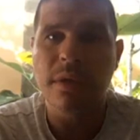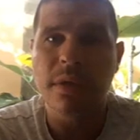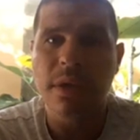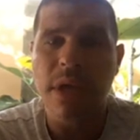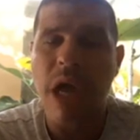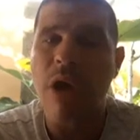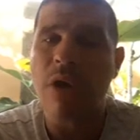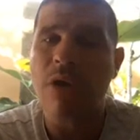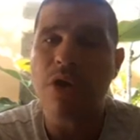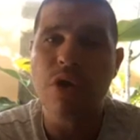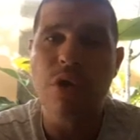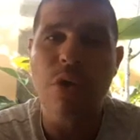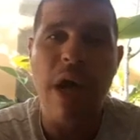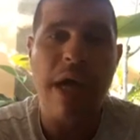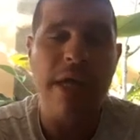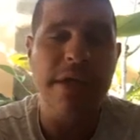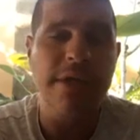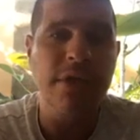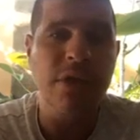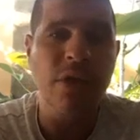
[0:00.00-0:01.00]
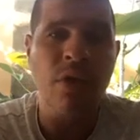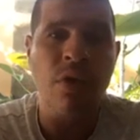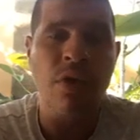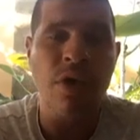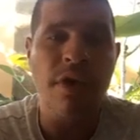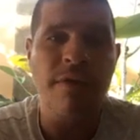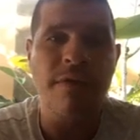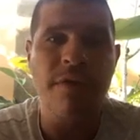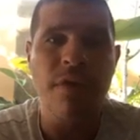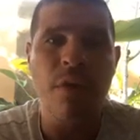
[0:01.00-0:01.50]
now you guys know
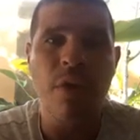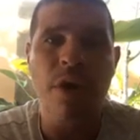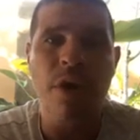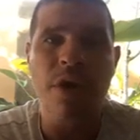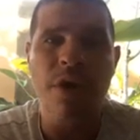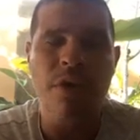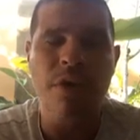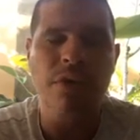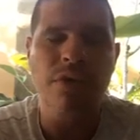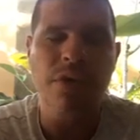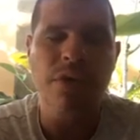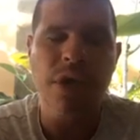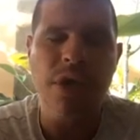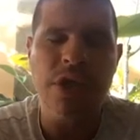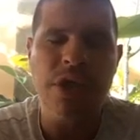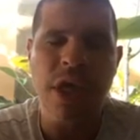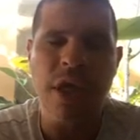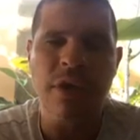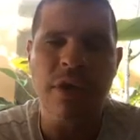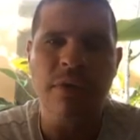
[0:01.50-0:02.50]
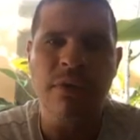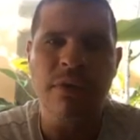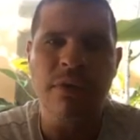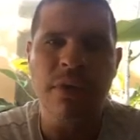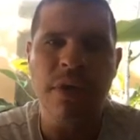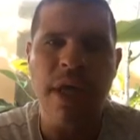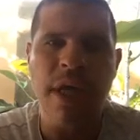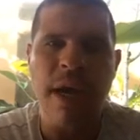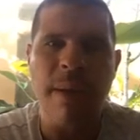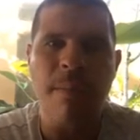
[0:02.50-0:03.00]
if you are new to the channel
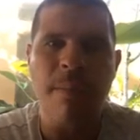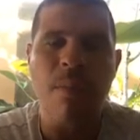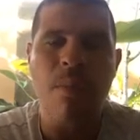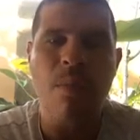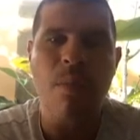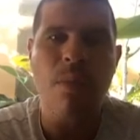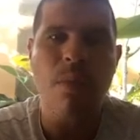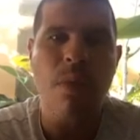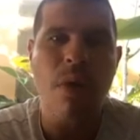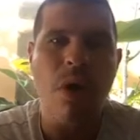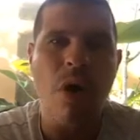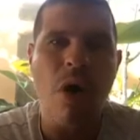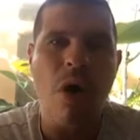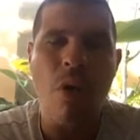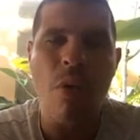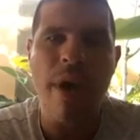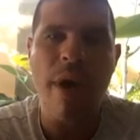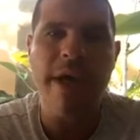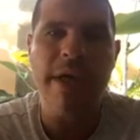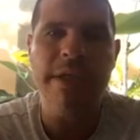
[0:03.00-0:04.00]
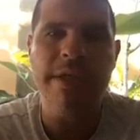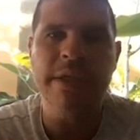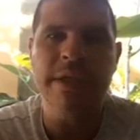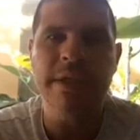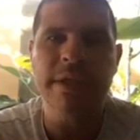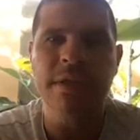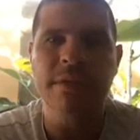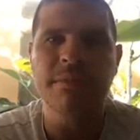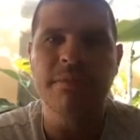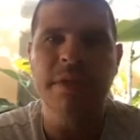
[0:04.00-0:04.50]
that i'm
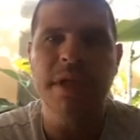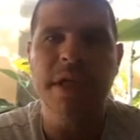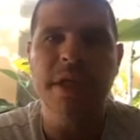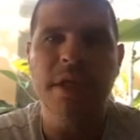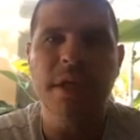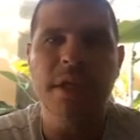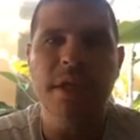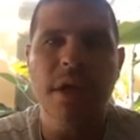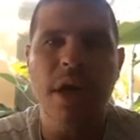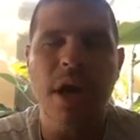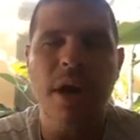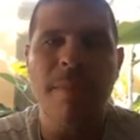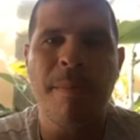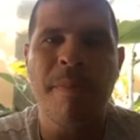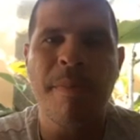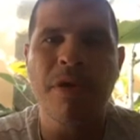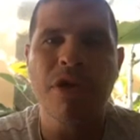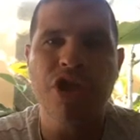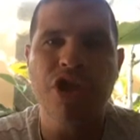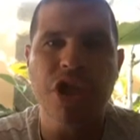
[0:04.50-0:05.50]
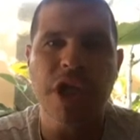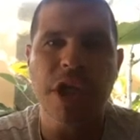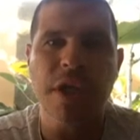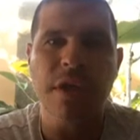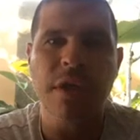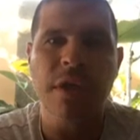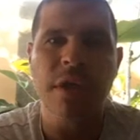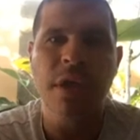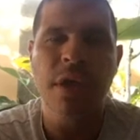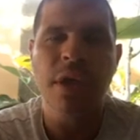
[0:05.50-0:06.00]
always being uh,
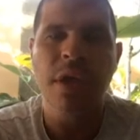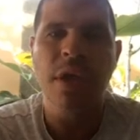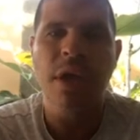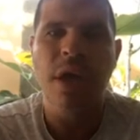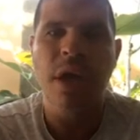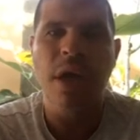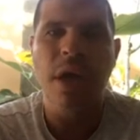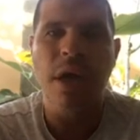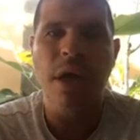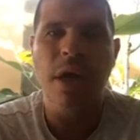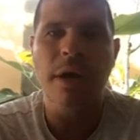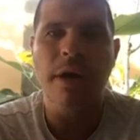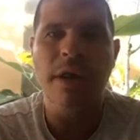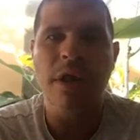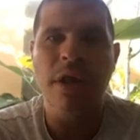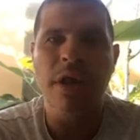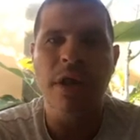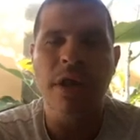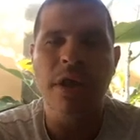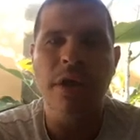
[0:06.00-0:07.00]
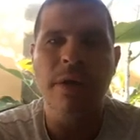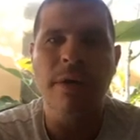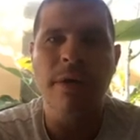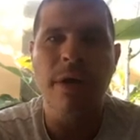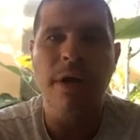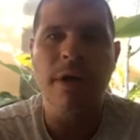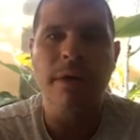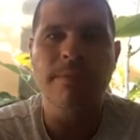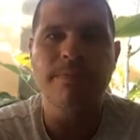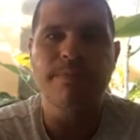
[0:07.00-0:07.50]
pushing uh, the
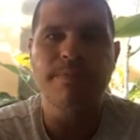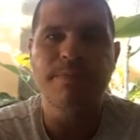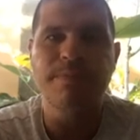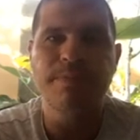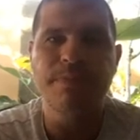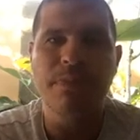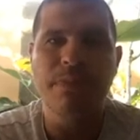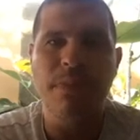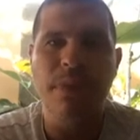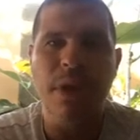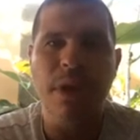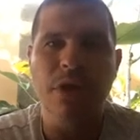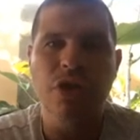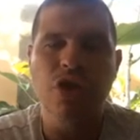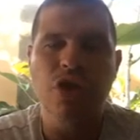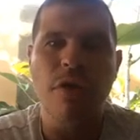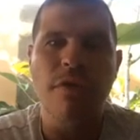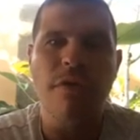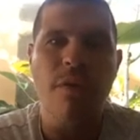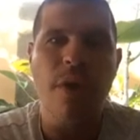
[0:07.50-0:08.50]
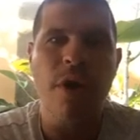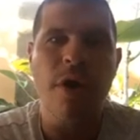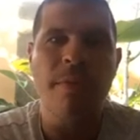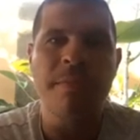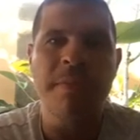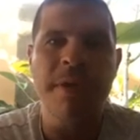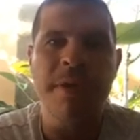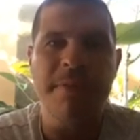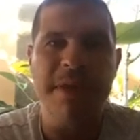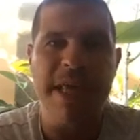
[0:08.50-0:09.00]
um, software
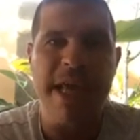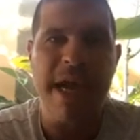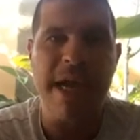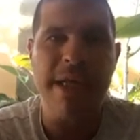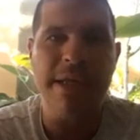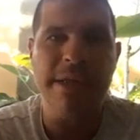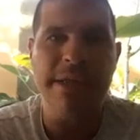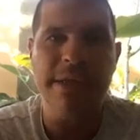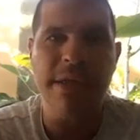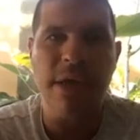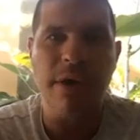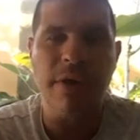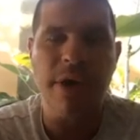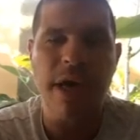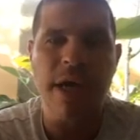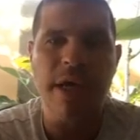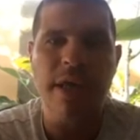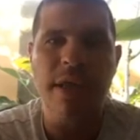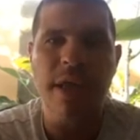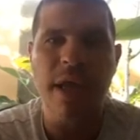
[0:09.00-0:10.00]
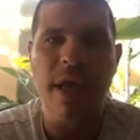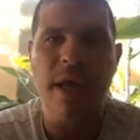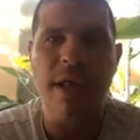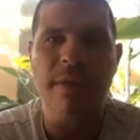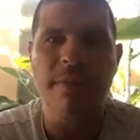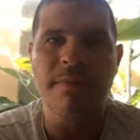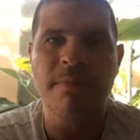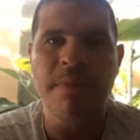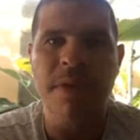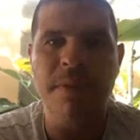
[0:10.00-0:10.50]
PiPiAds all right
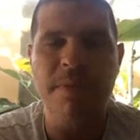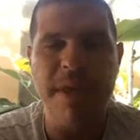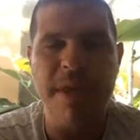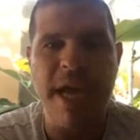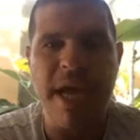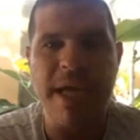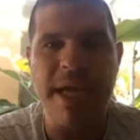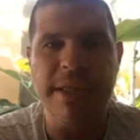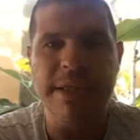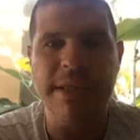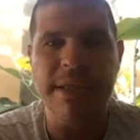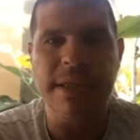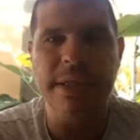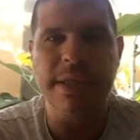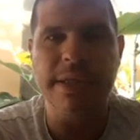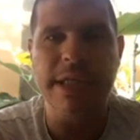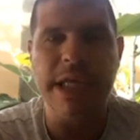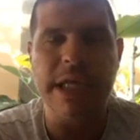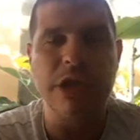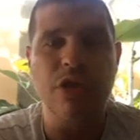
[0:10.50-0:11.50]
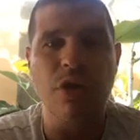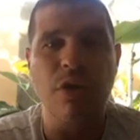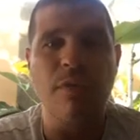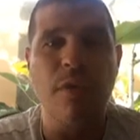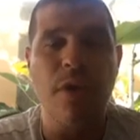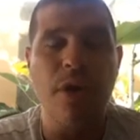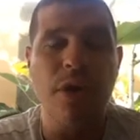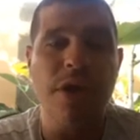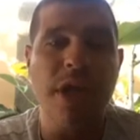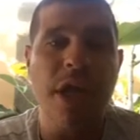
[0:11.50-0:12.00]
and PiPiAds is a
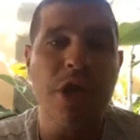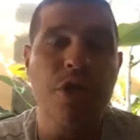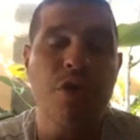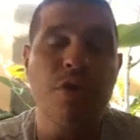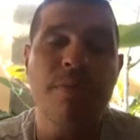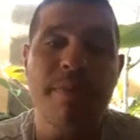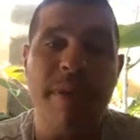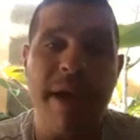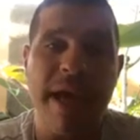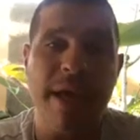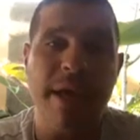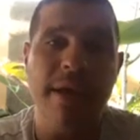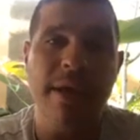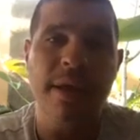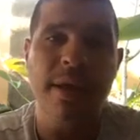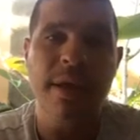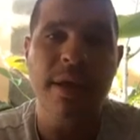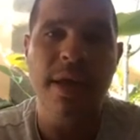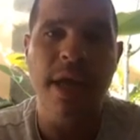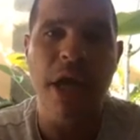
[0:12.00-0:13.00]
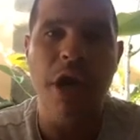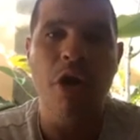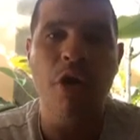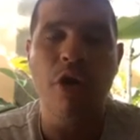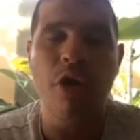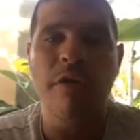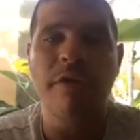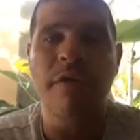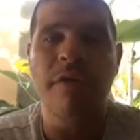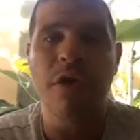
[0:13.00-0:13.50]
software that you pay in
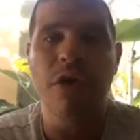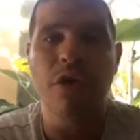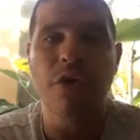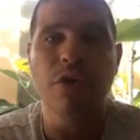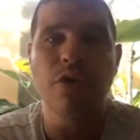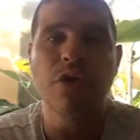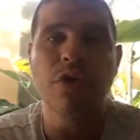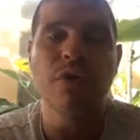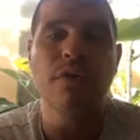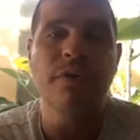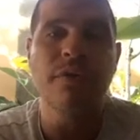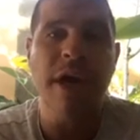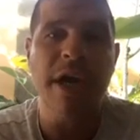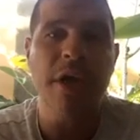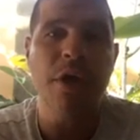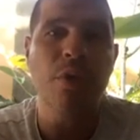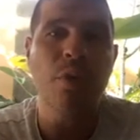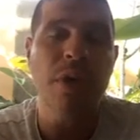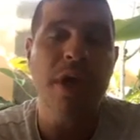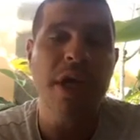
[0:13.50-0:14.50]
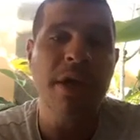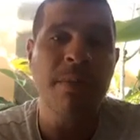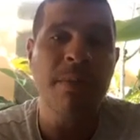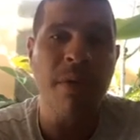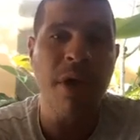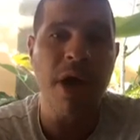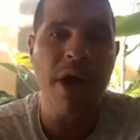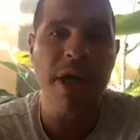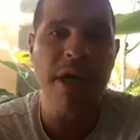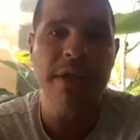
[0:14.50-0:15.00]
order for you to find winning
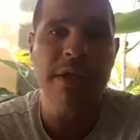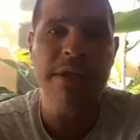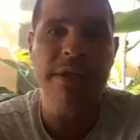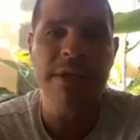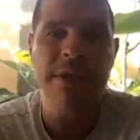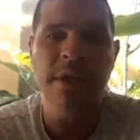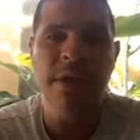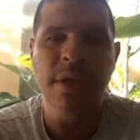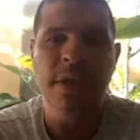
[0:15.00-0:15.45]
products